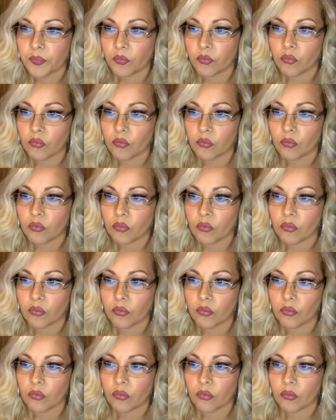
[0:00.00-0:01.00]
the
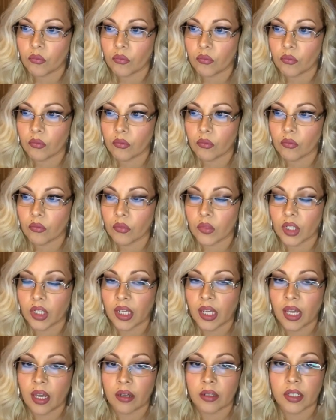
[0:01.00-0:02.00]
county was given
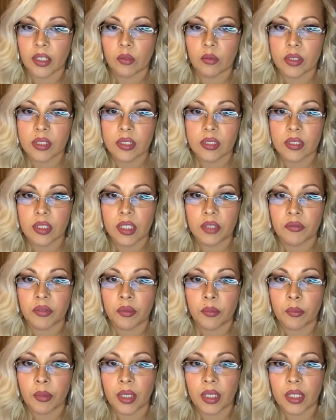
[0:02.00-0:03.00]
money
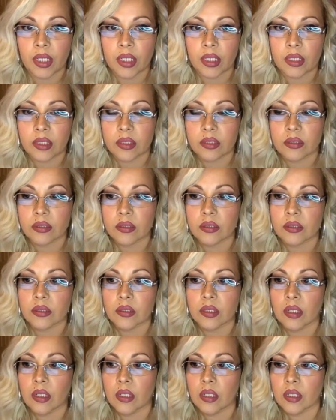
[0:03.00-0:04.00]
to
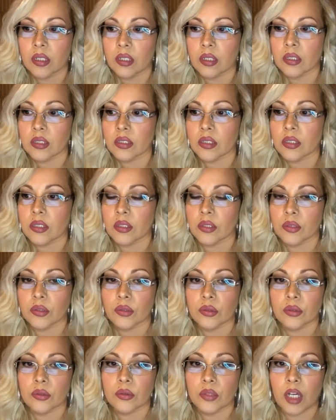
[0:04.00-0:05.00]
upkeep the
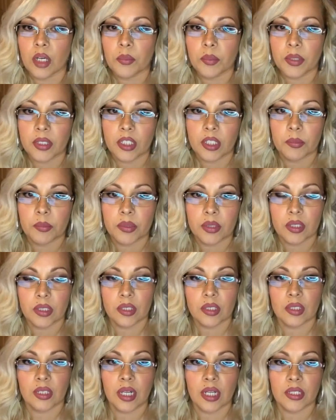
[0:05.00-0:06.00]
guidestones. So
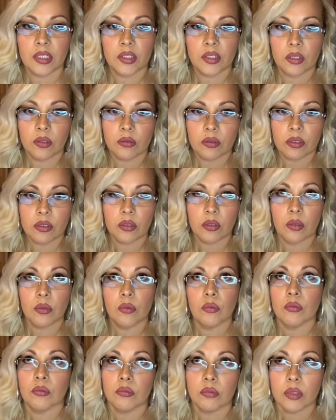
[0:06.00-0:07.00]
it's been around since
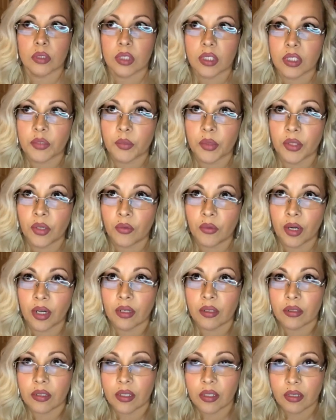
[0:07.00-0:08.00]
1980.
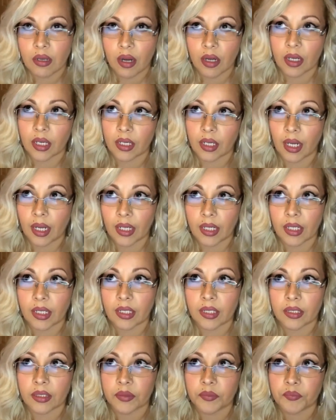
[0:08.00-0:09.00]

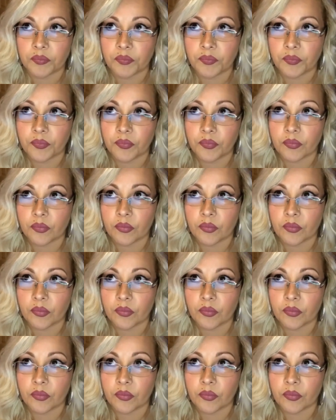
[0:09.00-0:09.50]
So for